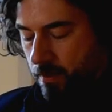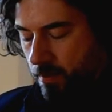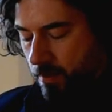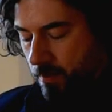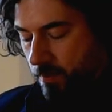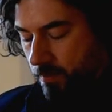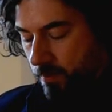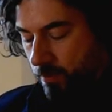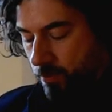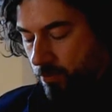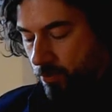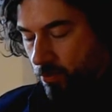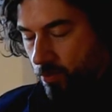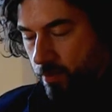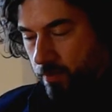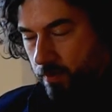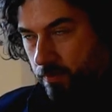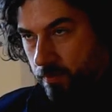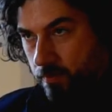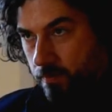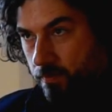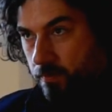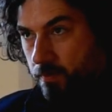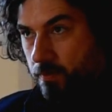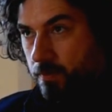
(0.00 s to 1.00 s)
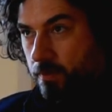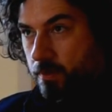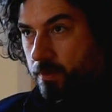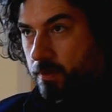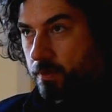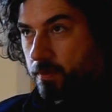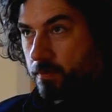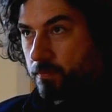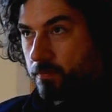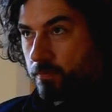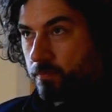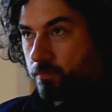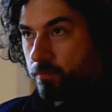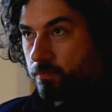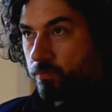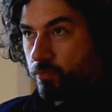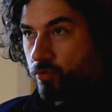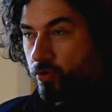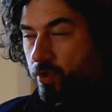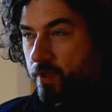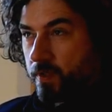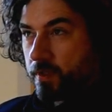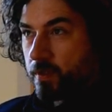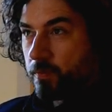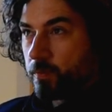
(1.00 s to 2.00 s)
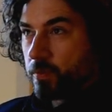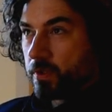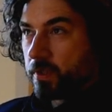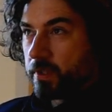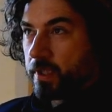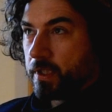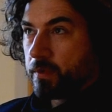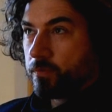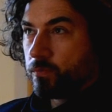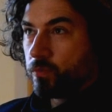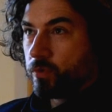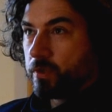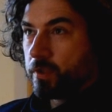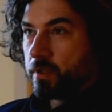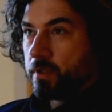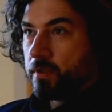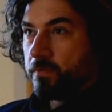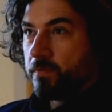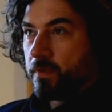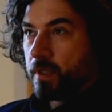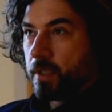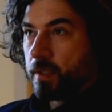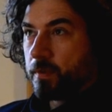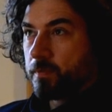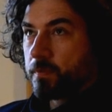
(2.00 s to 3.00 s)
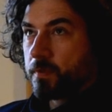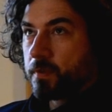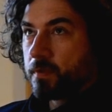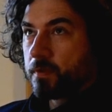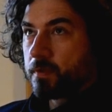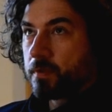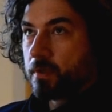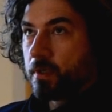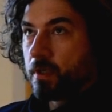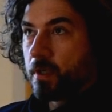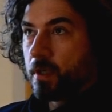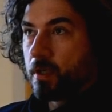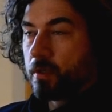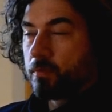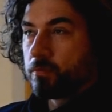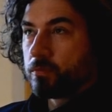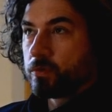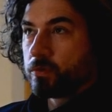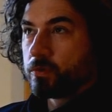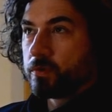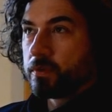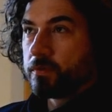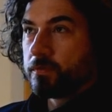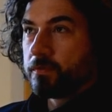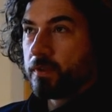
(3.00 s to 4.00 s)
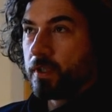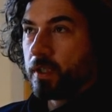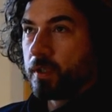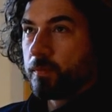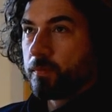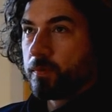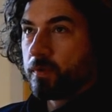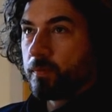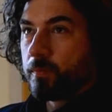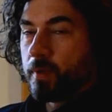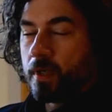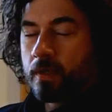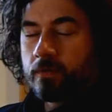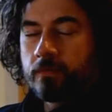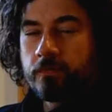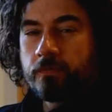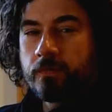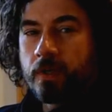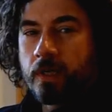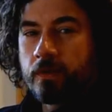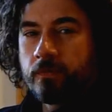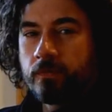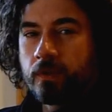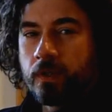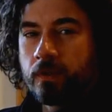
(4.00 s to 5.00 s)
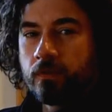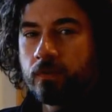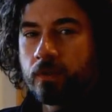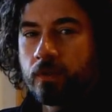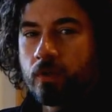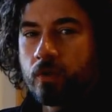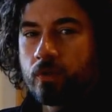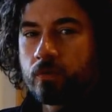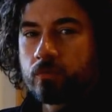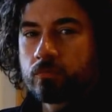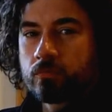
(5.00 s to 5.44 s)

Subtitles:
a drawing principle that we developed about 5 years ago.